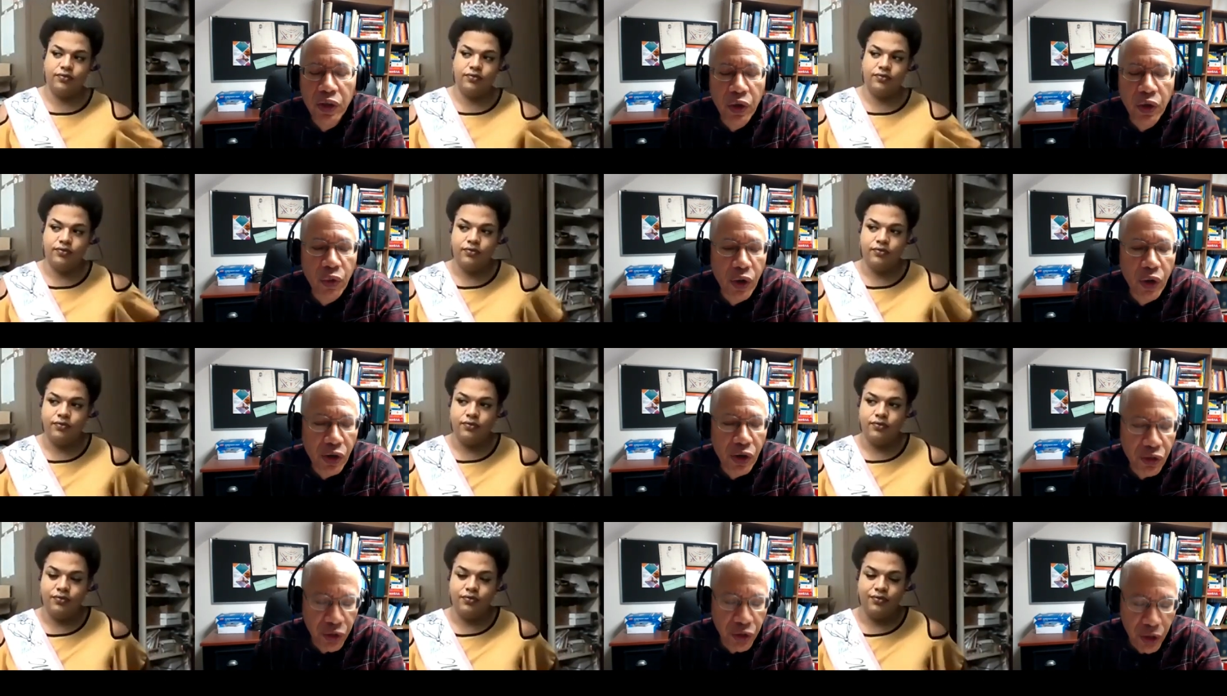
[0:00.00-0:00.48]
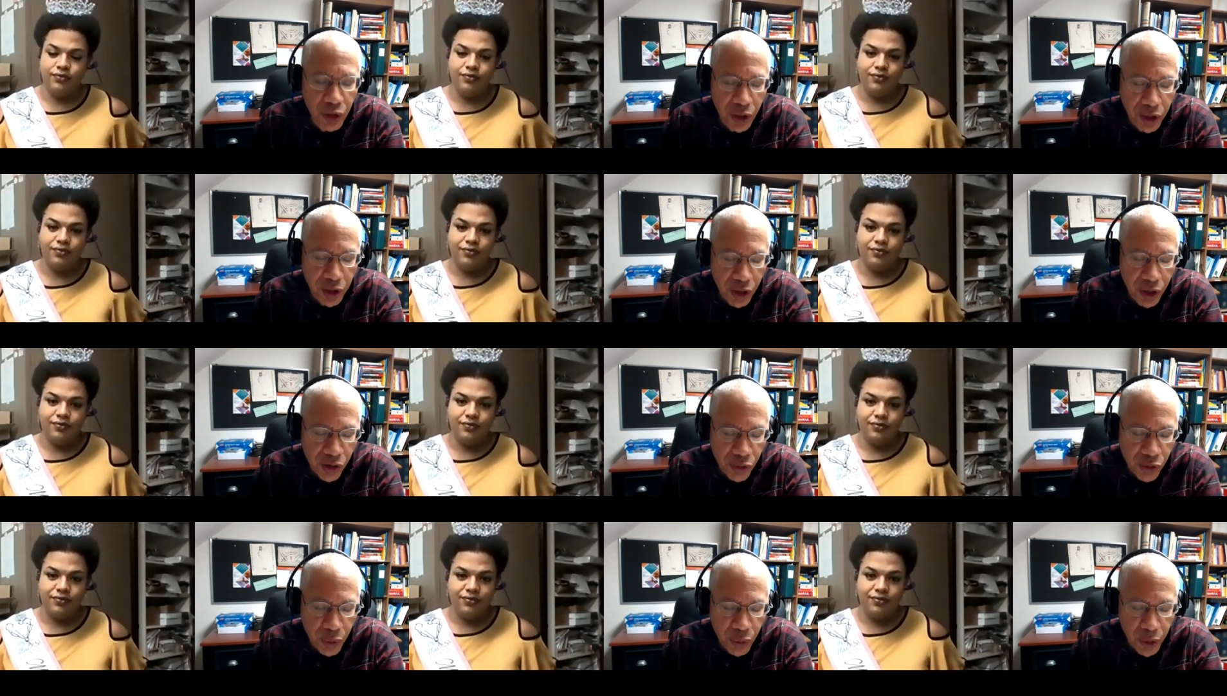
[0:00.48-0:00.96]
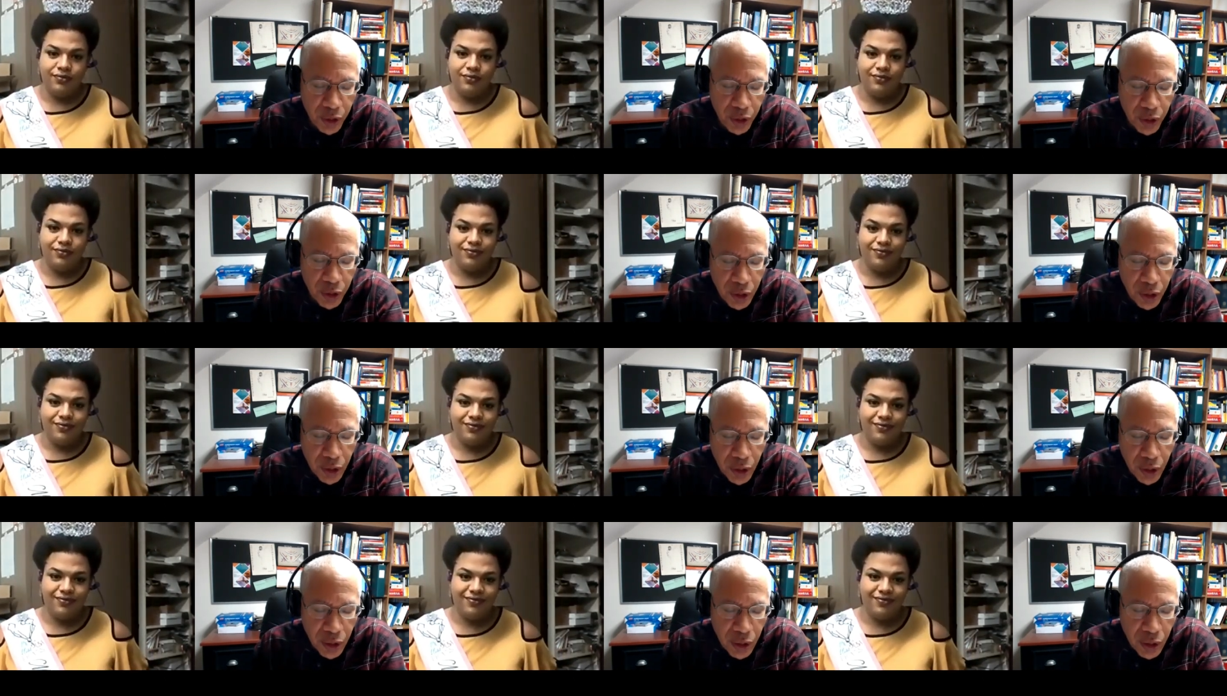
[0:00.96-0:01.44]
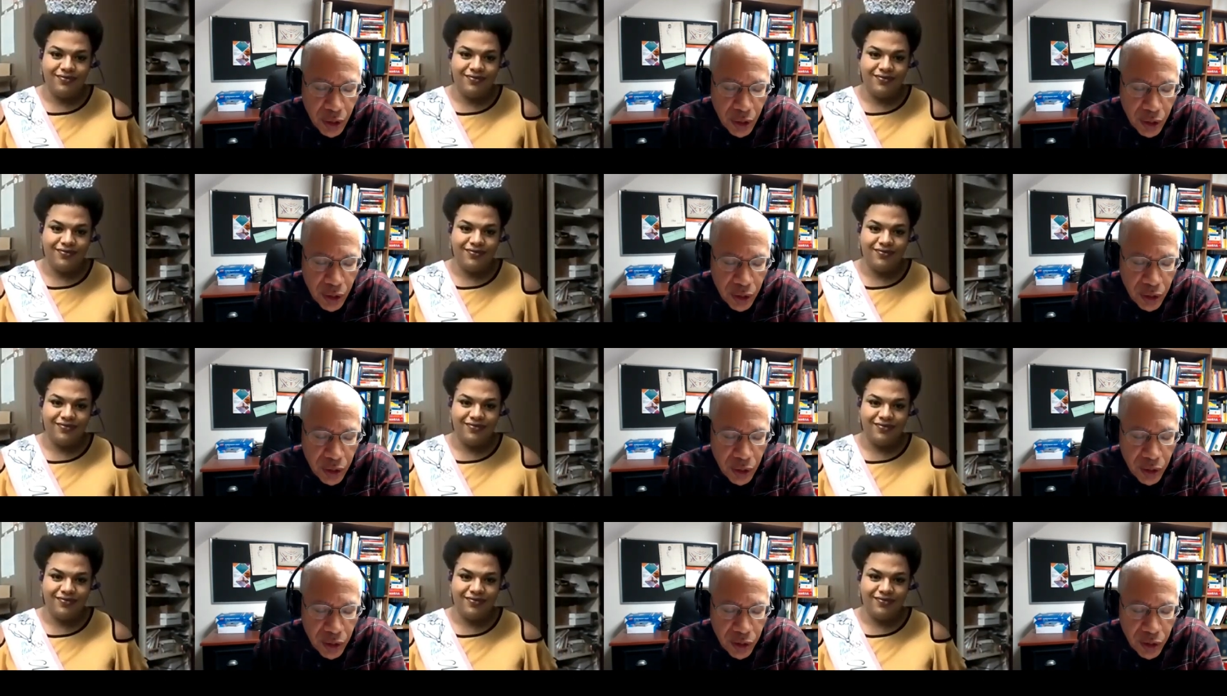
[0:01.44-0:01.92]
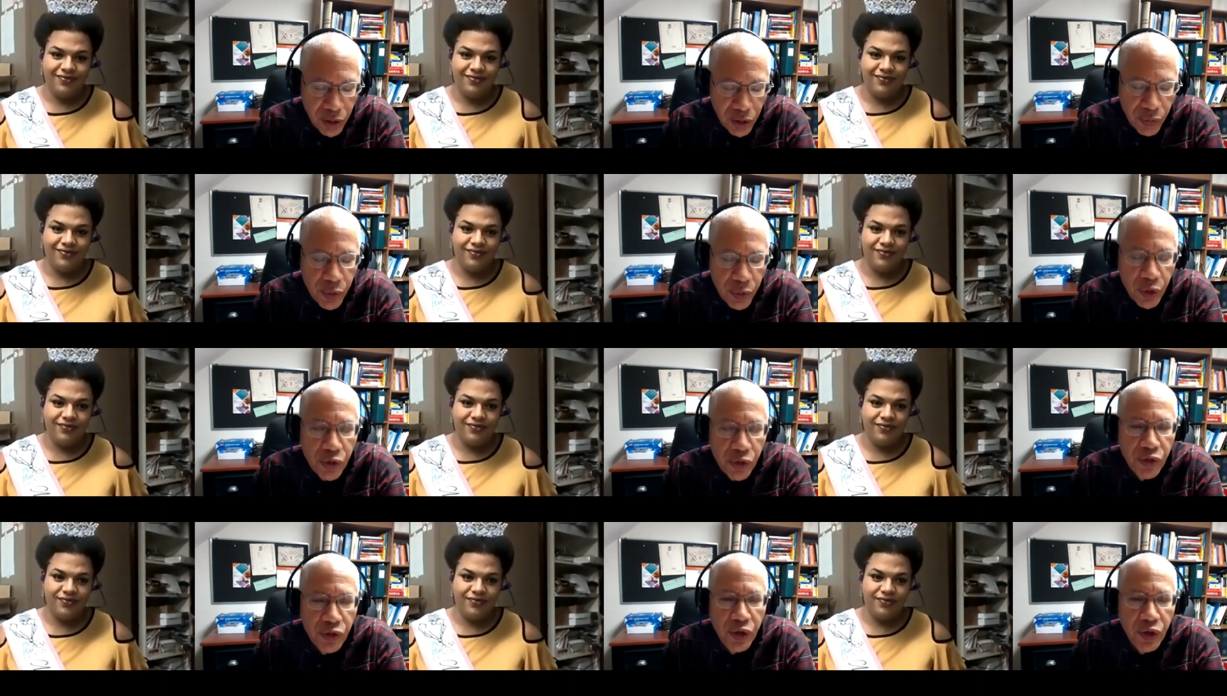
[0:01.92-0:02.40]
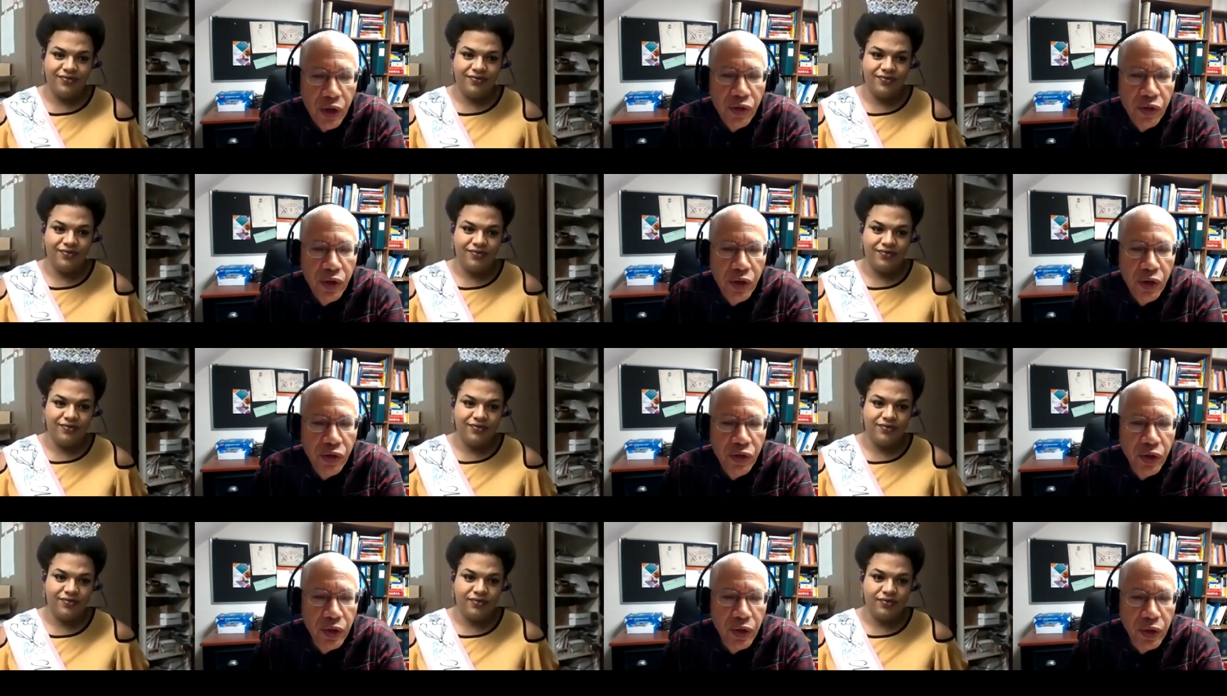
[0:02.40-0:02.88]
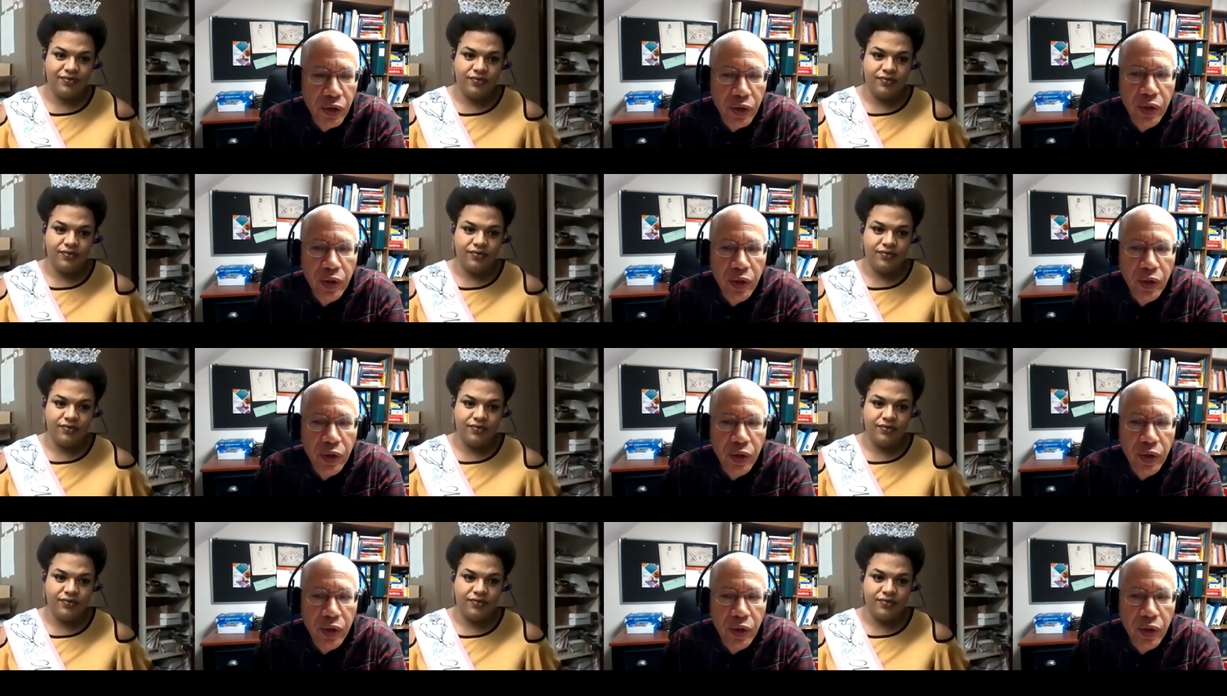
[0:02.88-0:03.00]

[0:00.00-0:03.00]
Speaker 1: question i guess but give me your sense as to